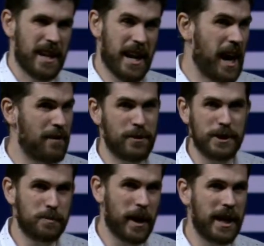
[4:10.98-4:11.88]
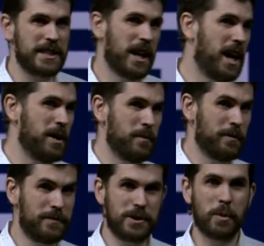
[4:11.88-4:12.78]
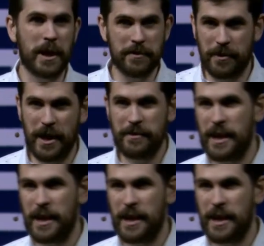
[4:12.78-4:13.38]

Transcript: an average play time of 25